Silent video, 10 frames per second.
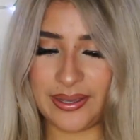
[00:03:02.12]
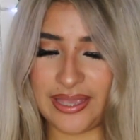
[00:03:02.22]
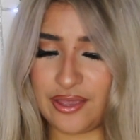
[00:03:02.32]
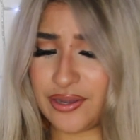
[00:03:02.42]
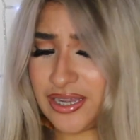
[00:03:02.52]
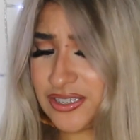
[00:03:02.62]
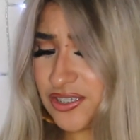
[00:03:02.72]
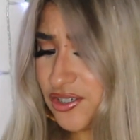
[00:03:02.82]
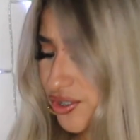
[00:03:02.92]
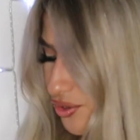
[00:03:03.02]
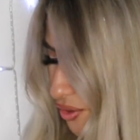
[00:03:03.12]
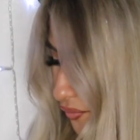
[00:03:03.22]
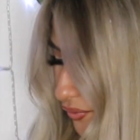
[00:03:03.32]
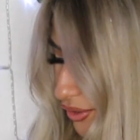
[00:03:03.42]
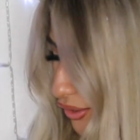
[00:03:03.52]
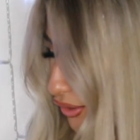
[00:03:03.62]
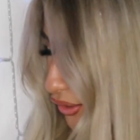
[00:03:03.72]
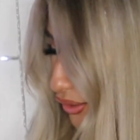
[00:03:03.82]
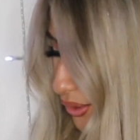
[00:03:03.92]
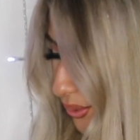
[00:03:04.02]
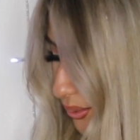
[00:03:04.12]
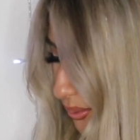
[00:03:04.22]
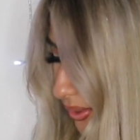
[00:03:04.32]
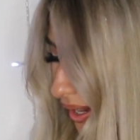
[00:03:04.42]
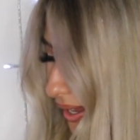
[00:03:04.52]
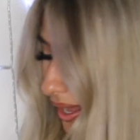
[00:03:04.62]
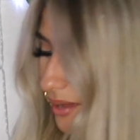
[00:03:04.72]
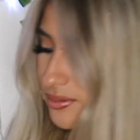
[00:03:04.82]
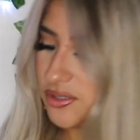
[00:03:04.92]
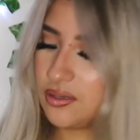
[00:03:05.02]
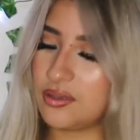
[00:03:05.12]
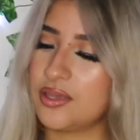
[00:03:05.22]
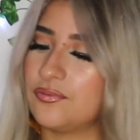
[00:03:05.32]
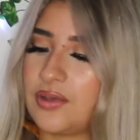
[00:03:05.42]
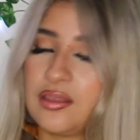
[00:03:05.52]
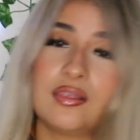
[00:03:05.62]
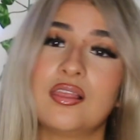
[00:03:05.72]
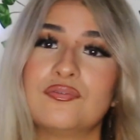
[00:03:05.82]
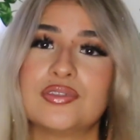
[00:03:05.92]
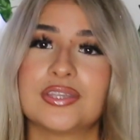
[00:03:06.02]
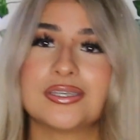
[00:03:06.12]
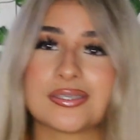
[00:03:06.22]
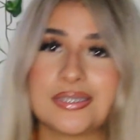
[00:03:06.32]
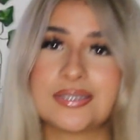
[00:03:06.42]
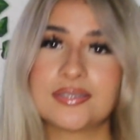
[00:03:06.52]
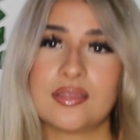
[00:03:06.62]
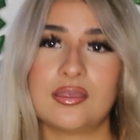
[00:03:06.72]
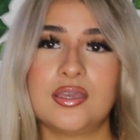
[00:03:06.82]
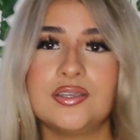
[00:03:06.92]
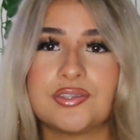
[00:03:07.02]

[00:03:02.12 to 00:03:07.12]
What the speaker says: But yeah, you guys, these are just so freaking cute. I absolutely fell in love with these instantly.